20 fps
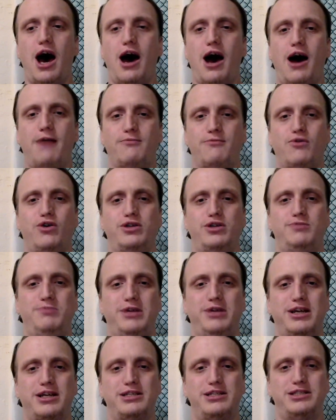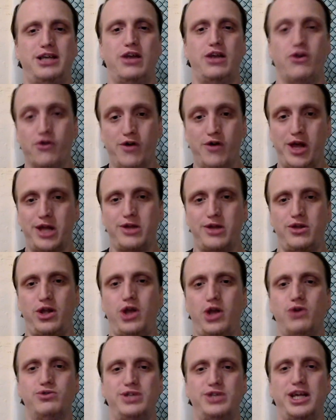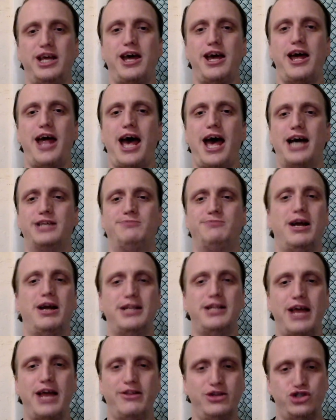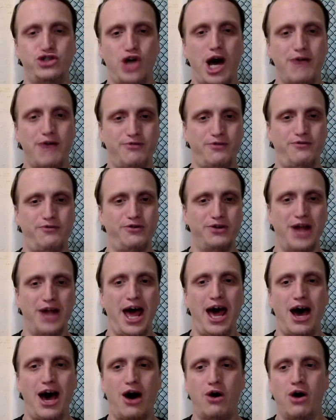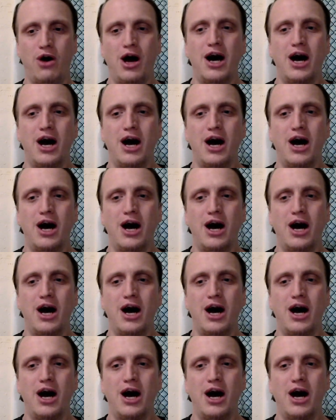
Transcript: I'm going to be continuing using it as my daily driver for now.